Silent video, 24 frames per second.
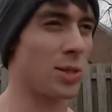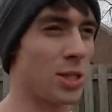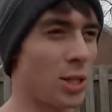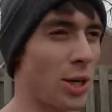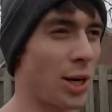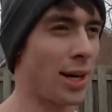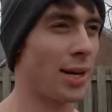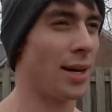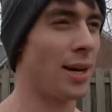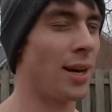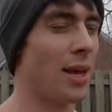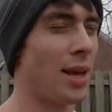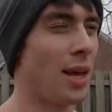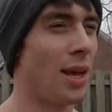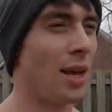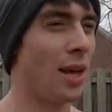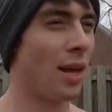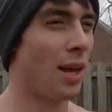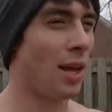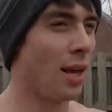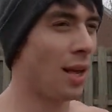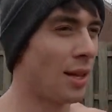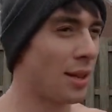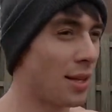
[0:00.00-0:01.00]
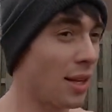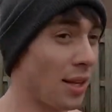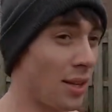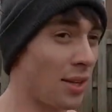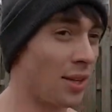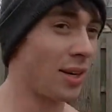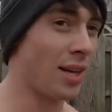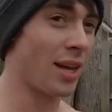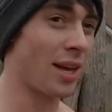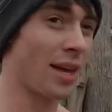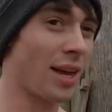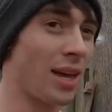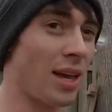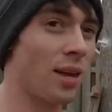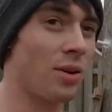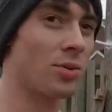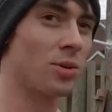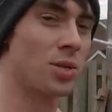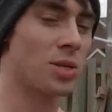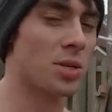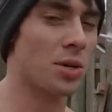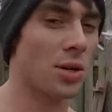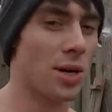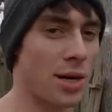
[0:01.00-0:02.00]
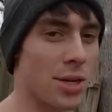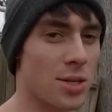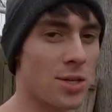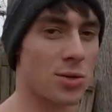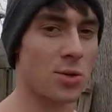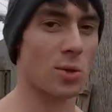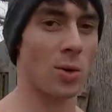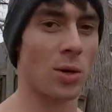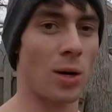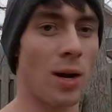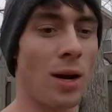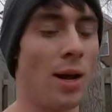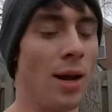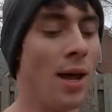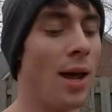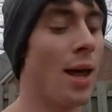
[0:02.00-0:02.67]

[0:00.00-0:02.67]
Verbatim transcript: trained the other night. We're still kind of sore.